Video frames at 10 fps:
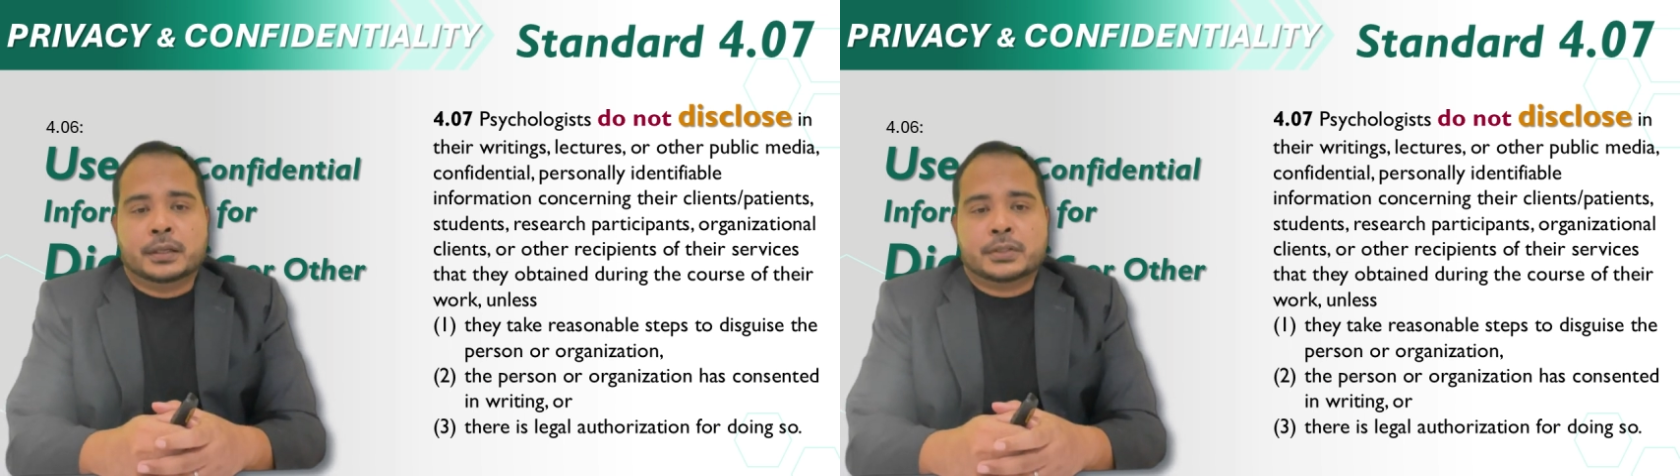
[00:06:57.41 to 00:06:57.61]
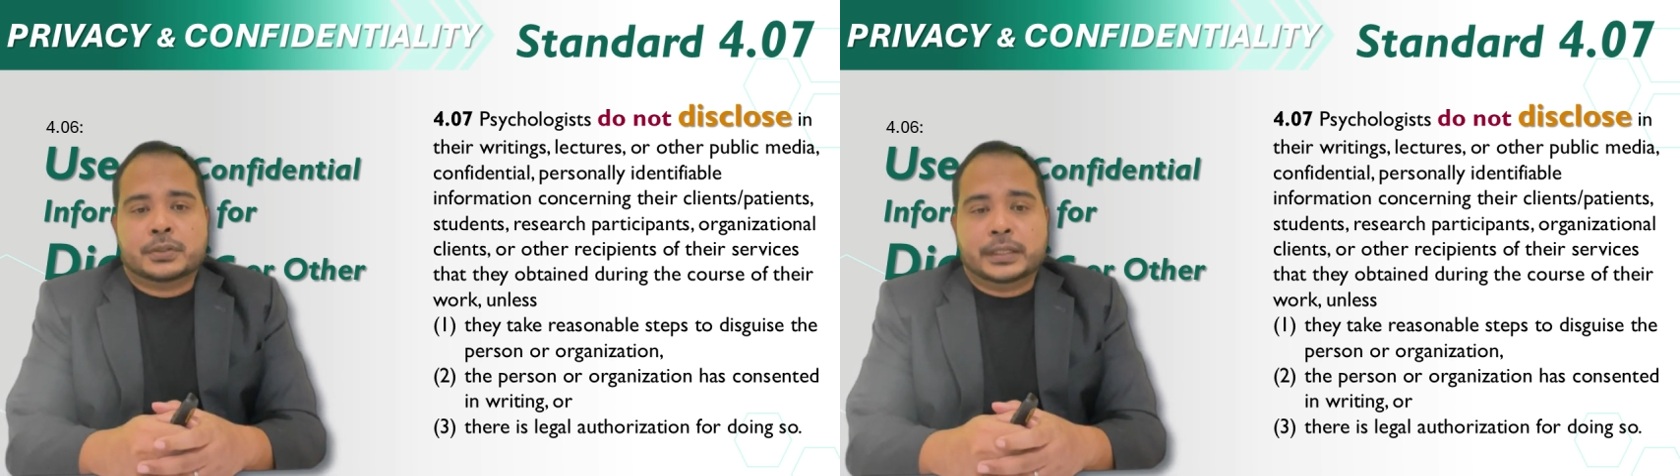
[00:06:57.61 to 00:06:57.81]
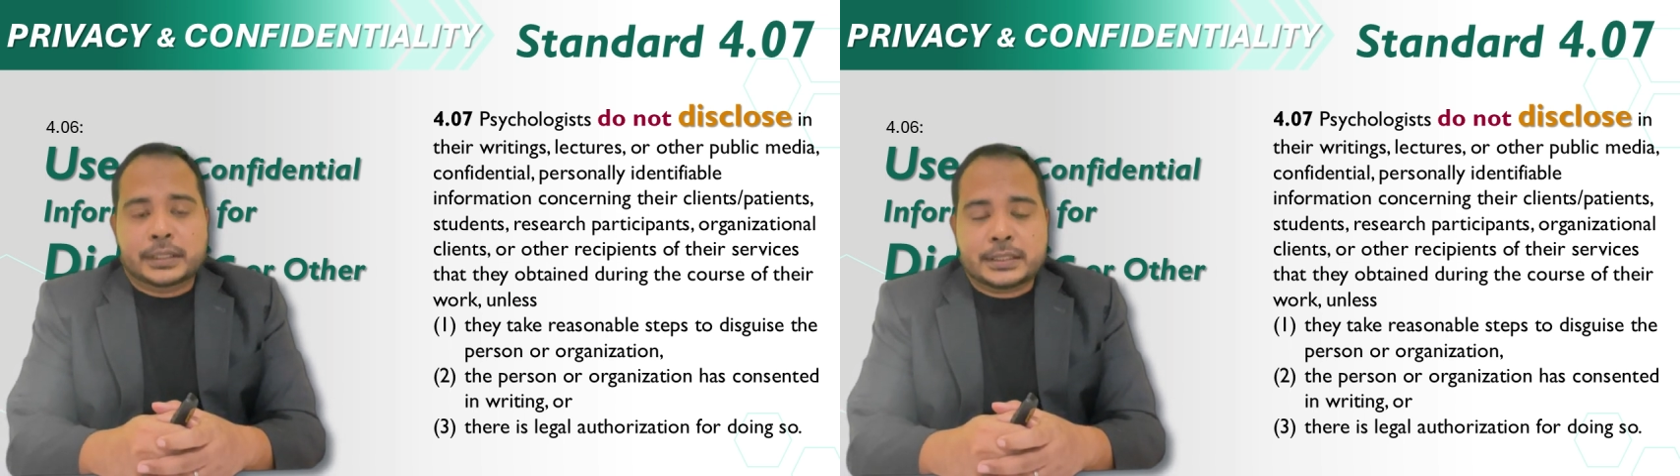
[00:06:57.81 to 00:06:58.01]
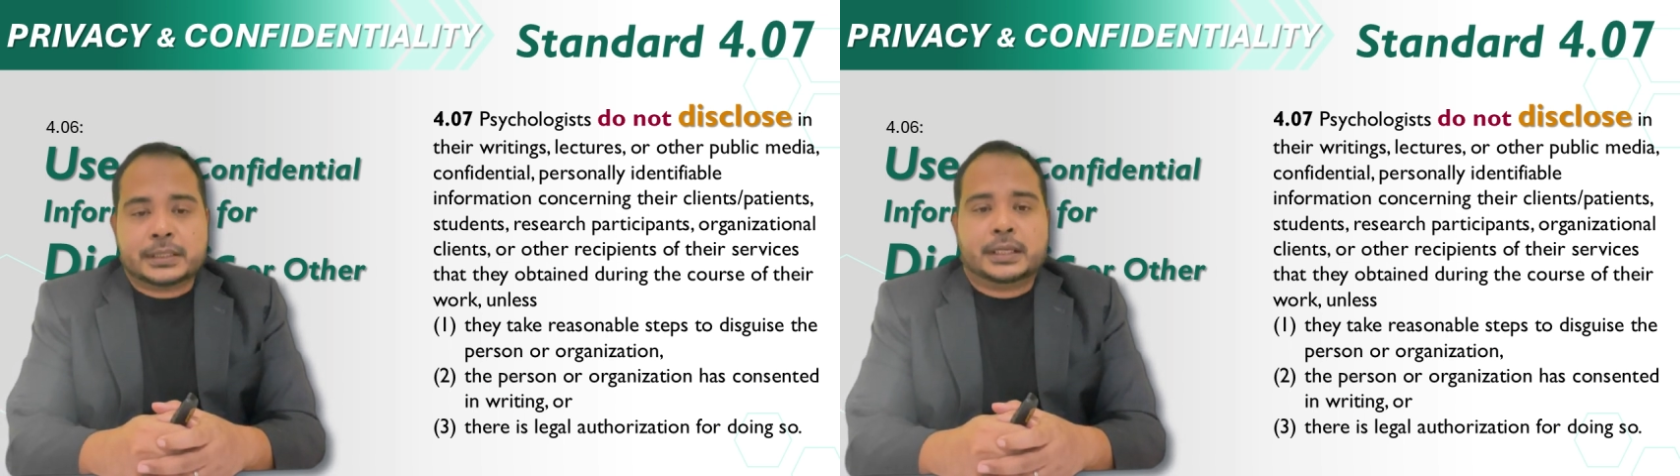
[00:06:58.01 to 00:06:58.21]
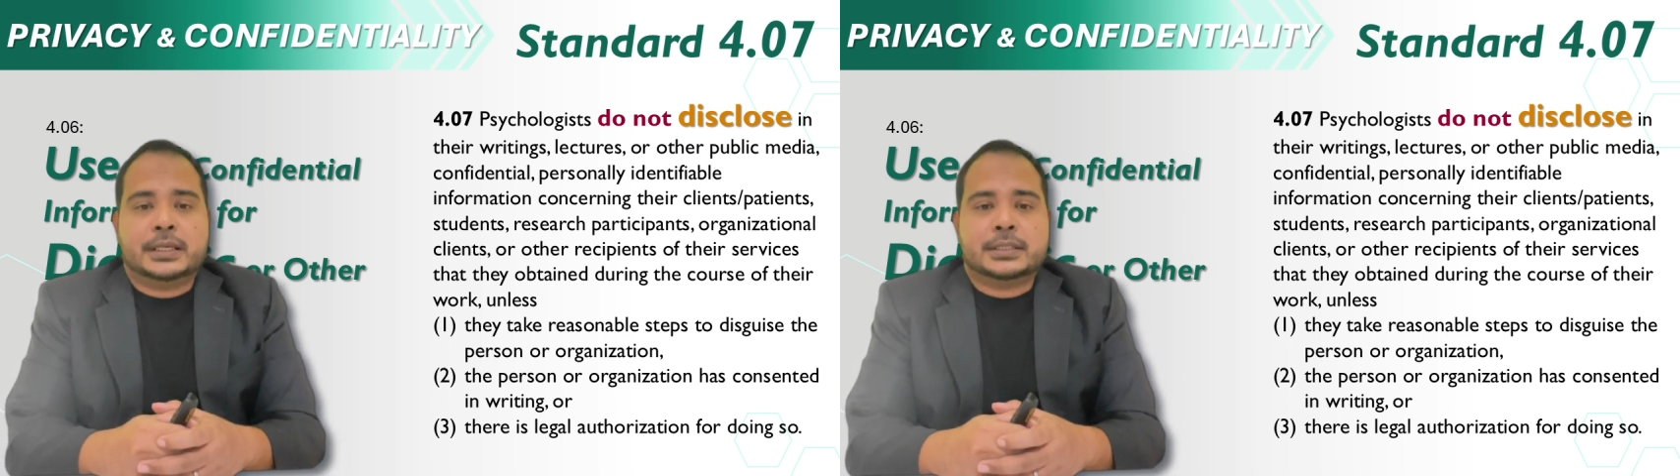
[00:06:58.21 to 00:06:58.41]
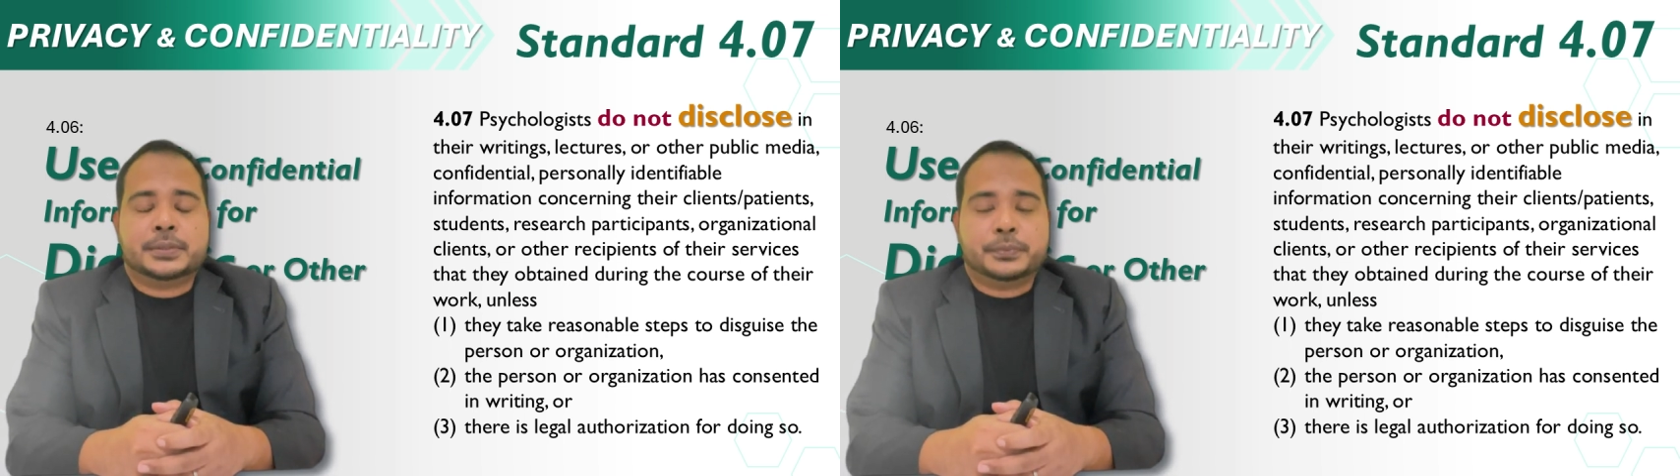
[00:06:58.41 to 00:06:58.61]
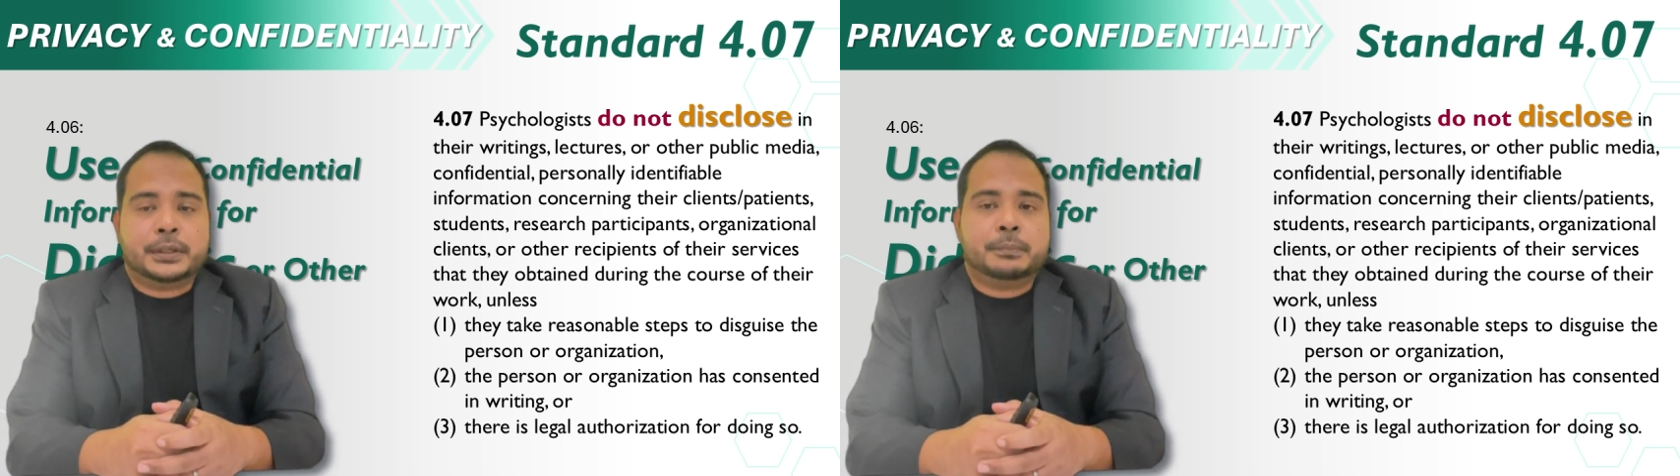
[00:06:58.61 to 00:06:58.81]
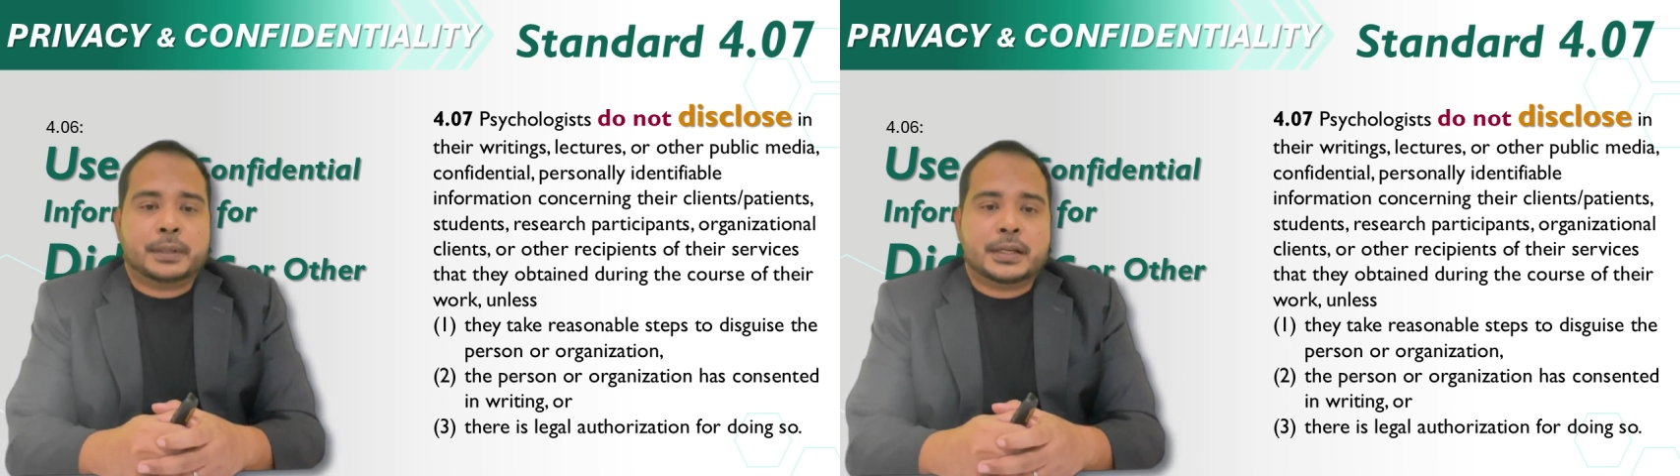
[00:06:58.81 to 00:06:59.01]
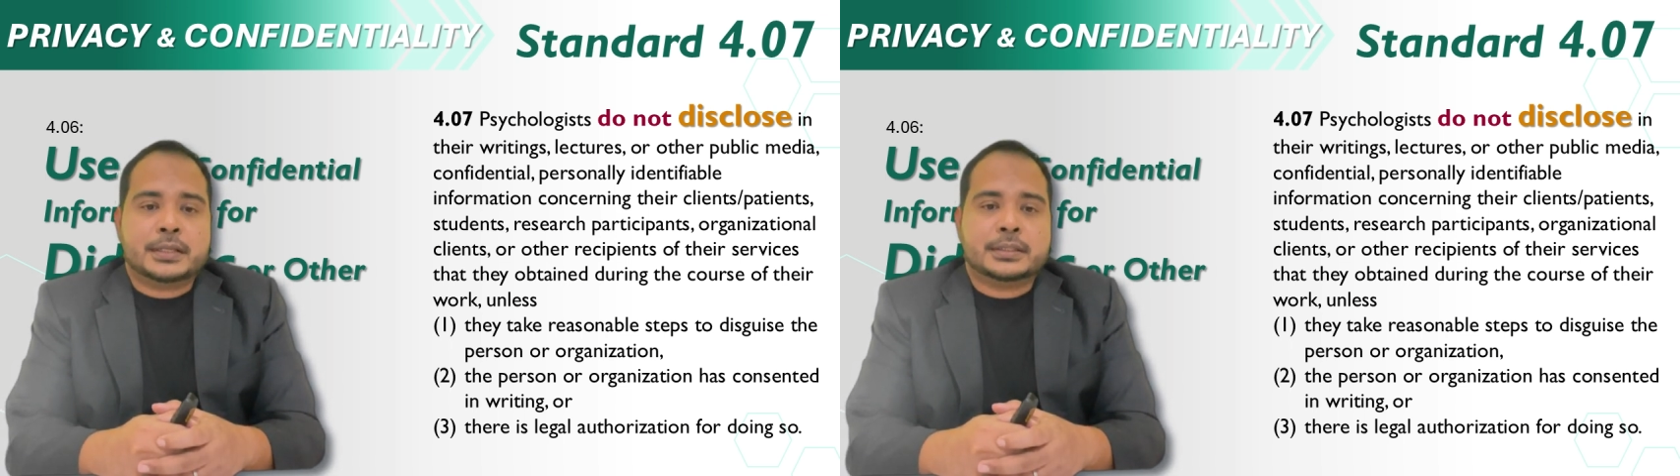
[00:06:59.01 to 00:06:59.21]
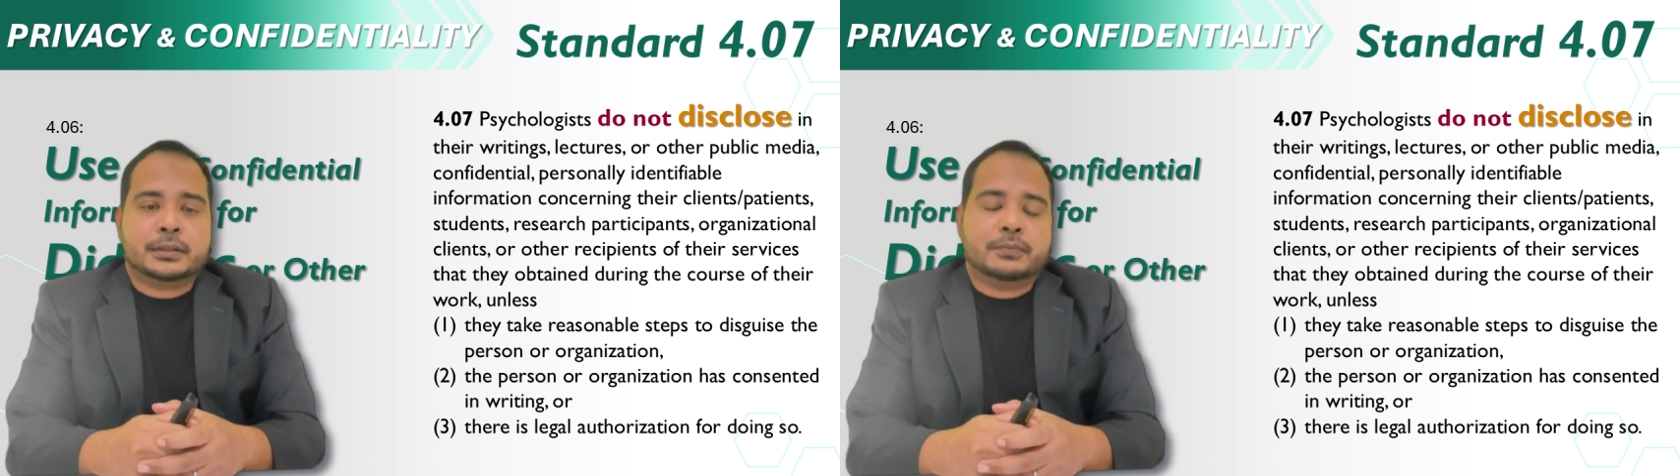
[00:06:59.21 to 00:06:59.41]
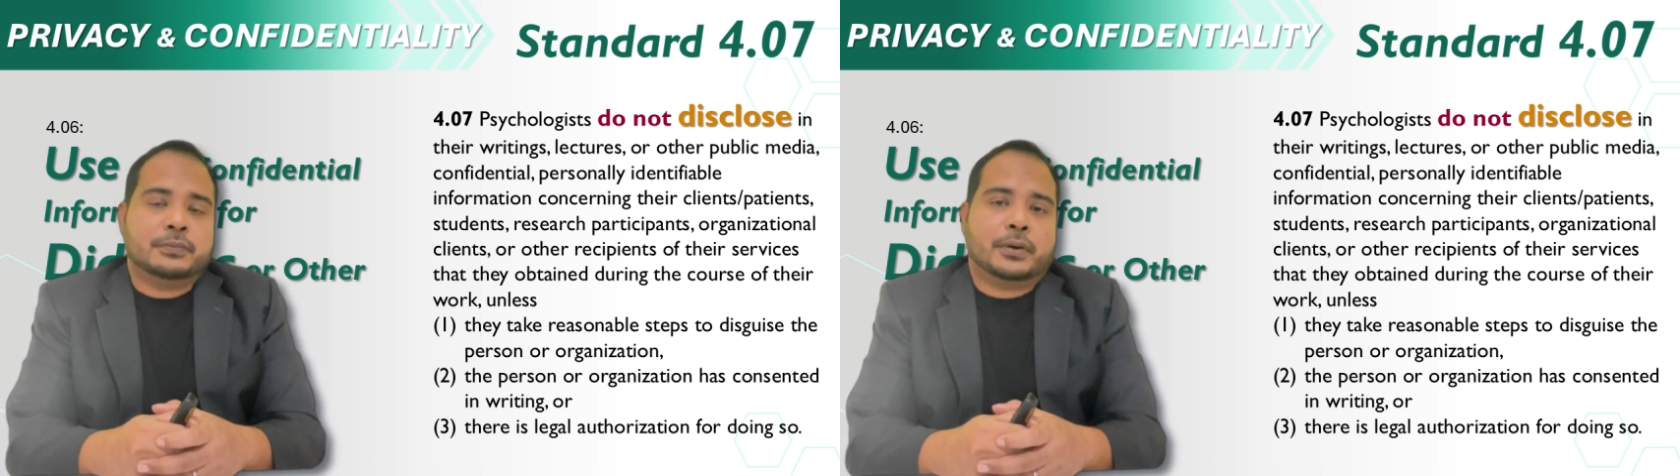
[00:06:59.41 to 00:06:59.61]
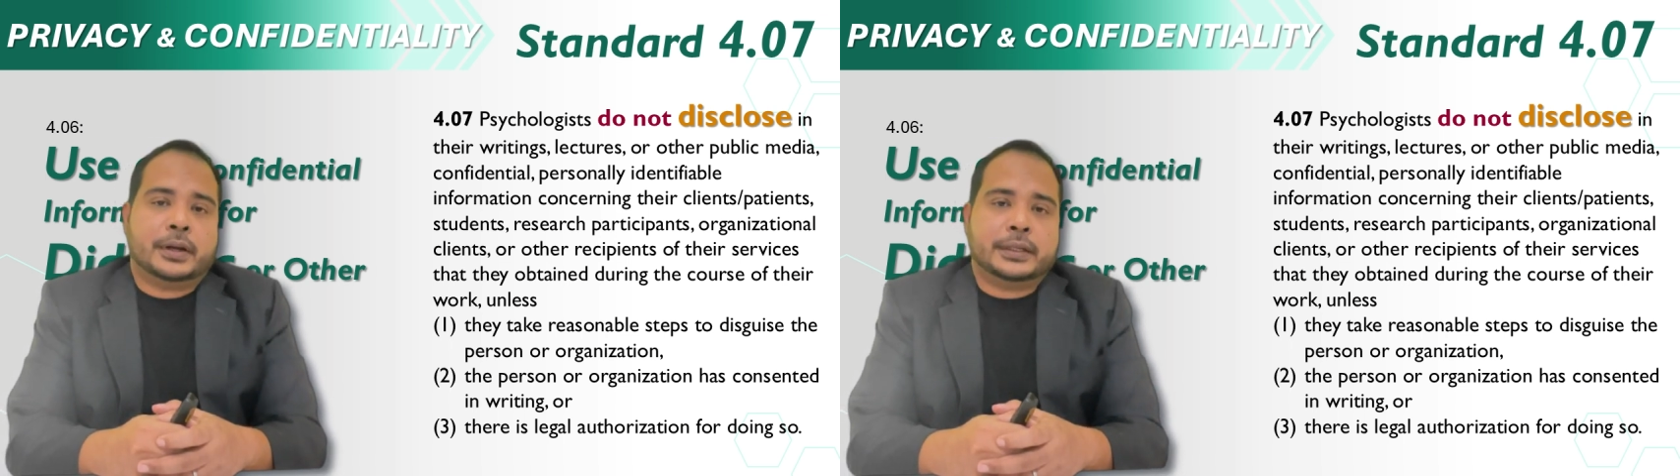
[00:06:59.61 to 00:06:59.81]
So in this case, we must avoid